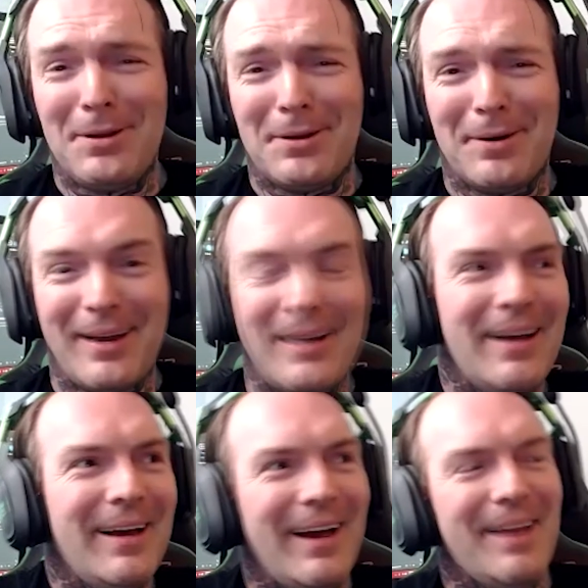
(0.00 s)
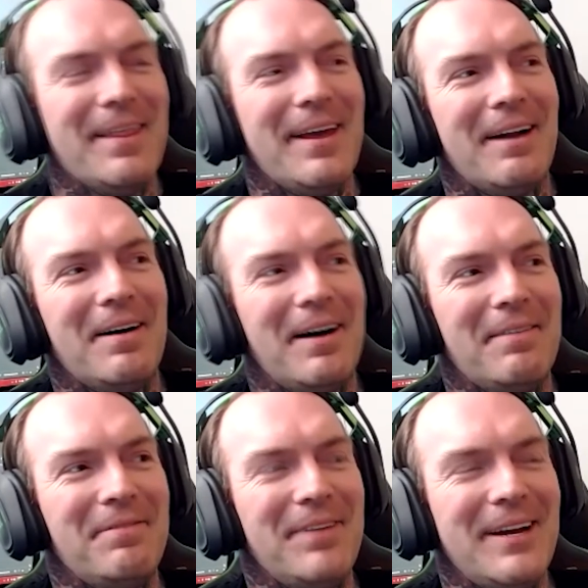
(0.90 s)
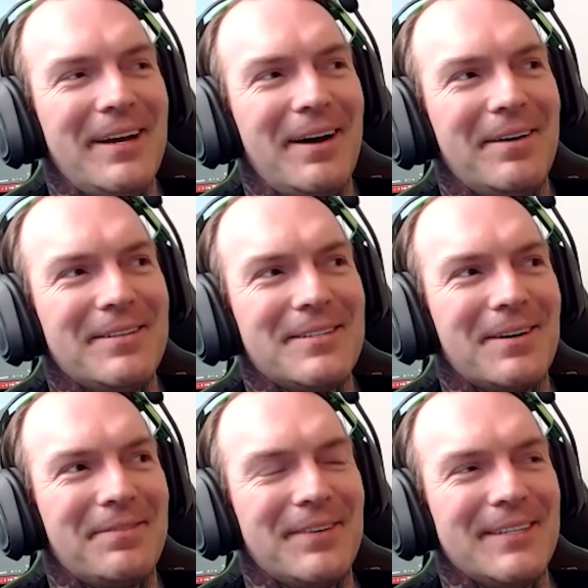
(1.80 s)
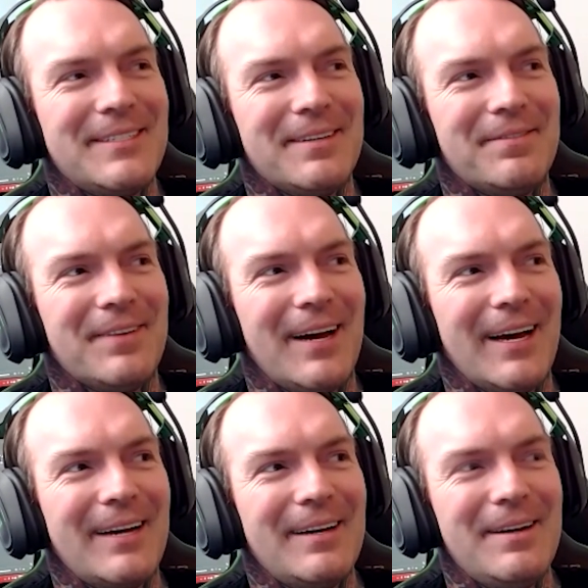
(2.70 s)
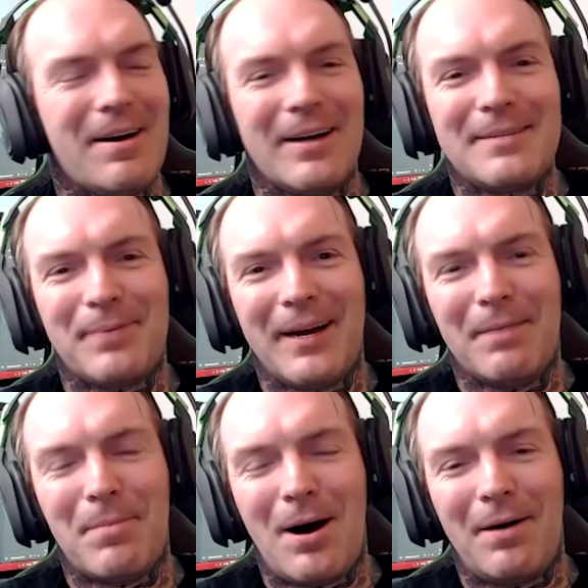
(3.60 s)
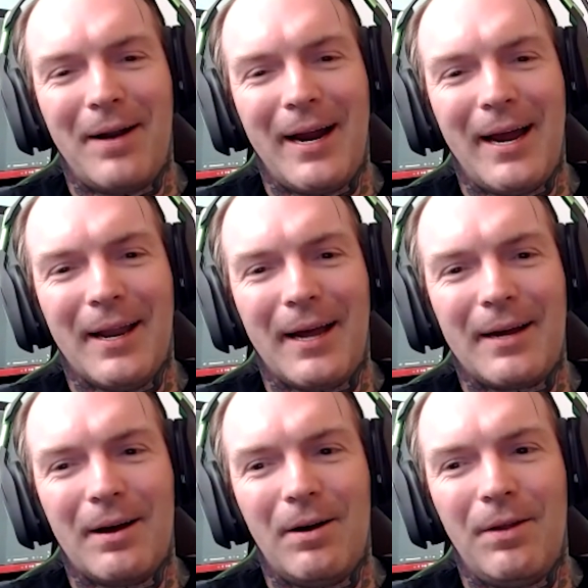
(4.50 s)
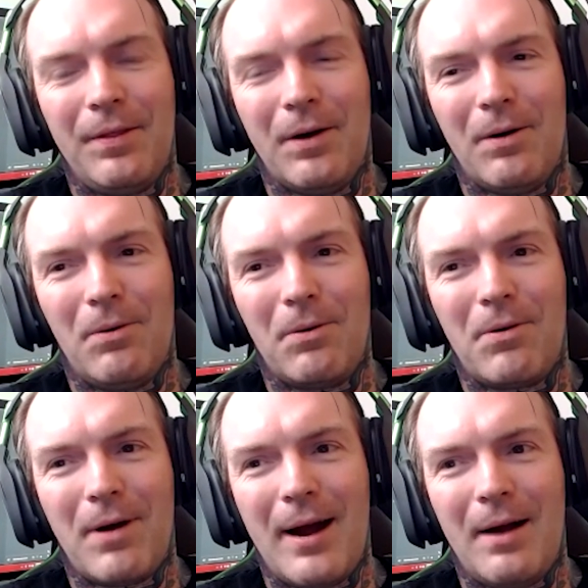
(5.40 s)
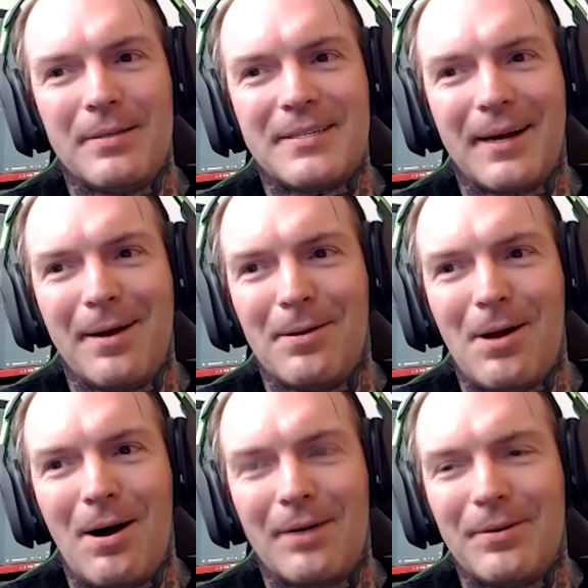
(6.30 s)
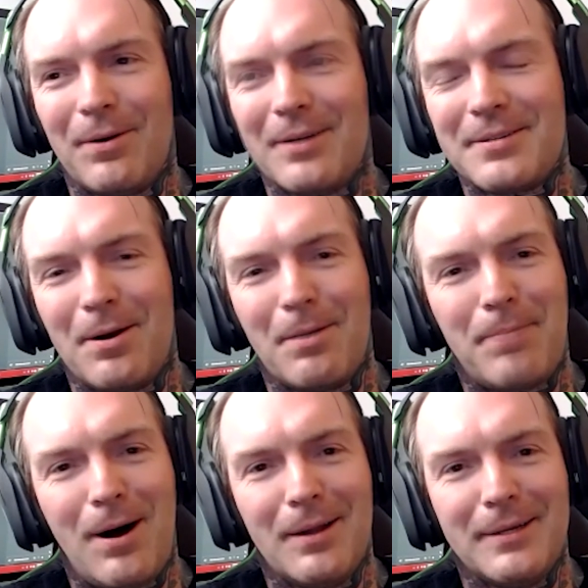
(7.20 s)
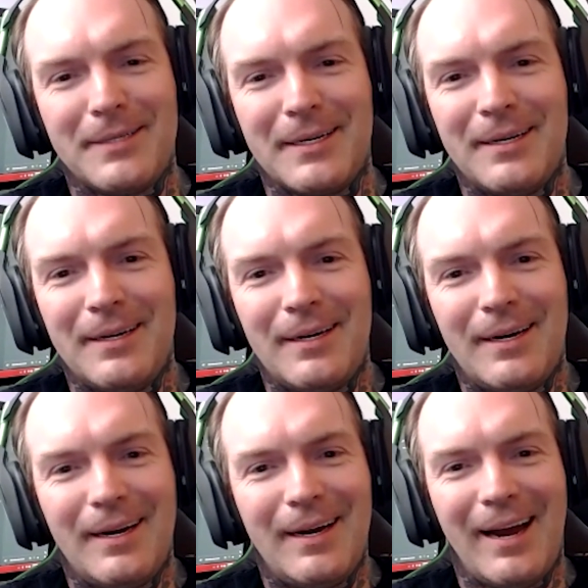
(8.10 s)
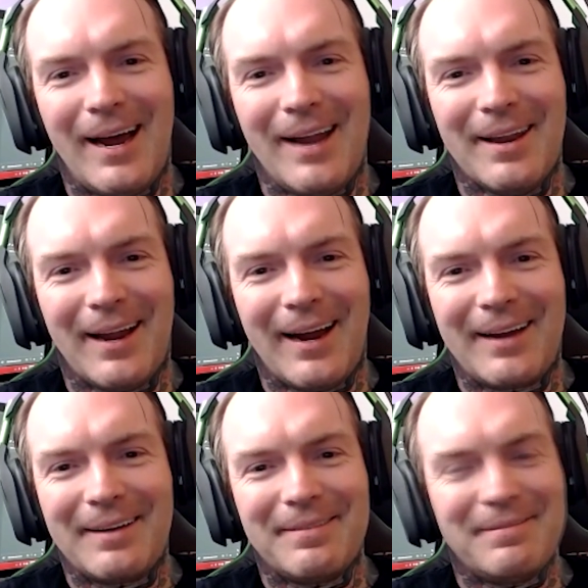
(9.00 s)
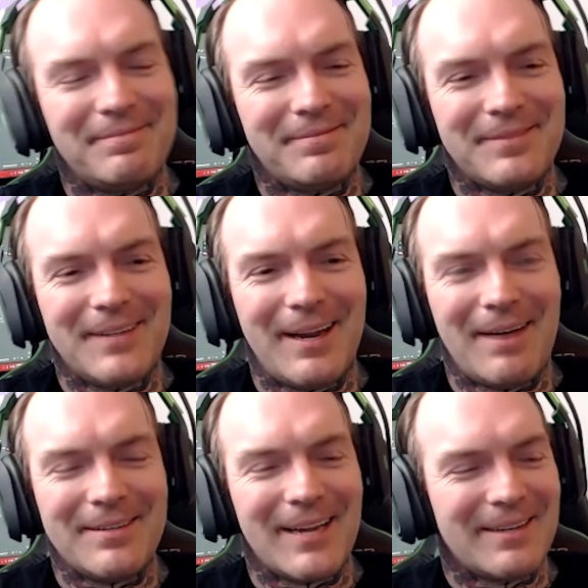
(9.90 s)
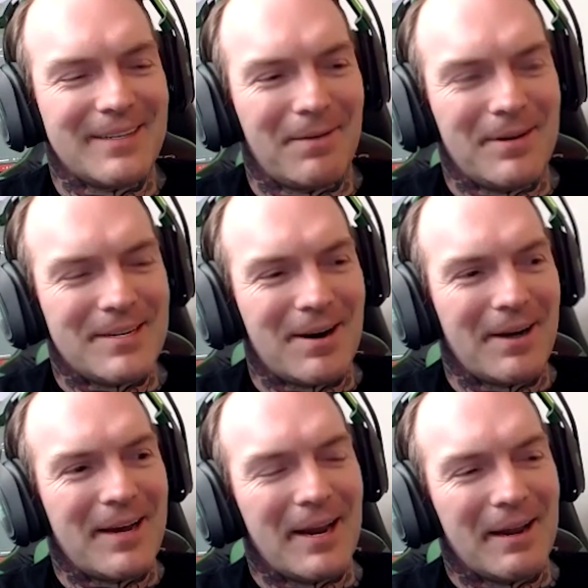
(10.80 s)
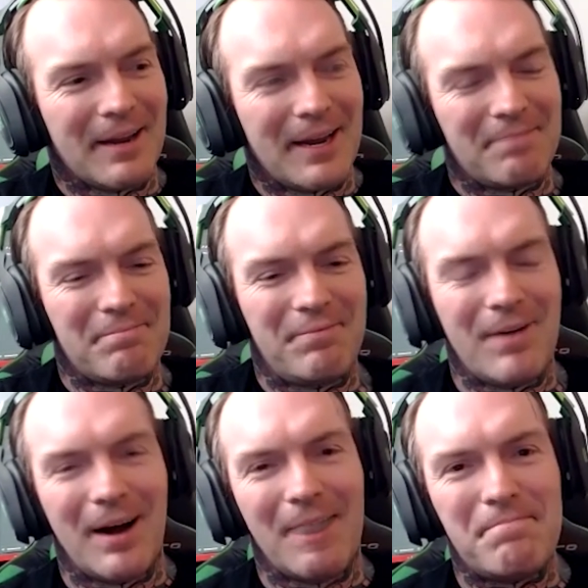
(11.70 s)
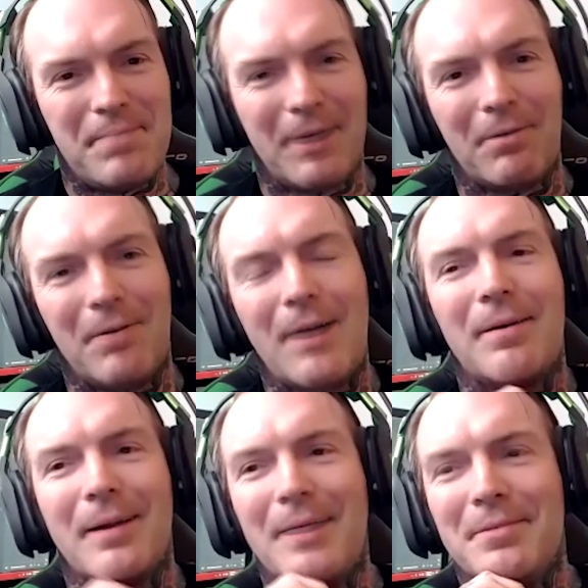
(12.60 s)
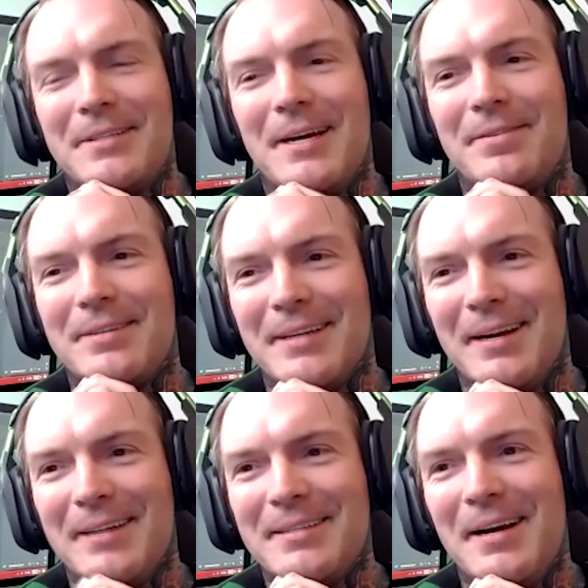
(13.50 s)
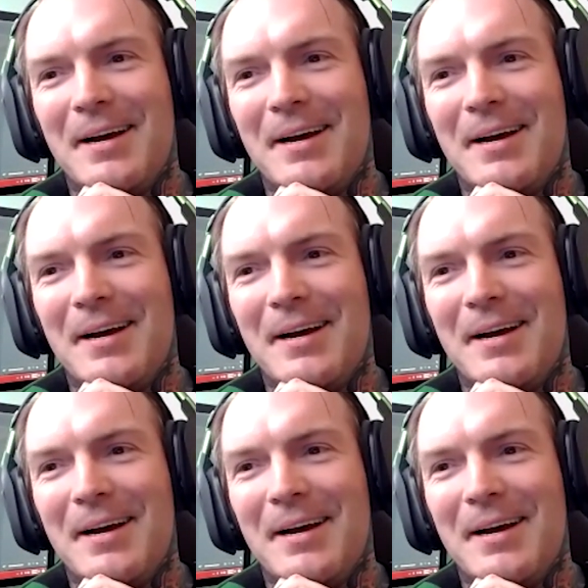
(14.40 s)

do it. And then a video surfaced of like, you know, us playing in Monterey and like the whole crowd singing along to our song Apology. And like, and that was like, so we started getting like bigger record labels interest in us.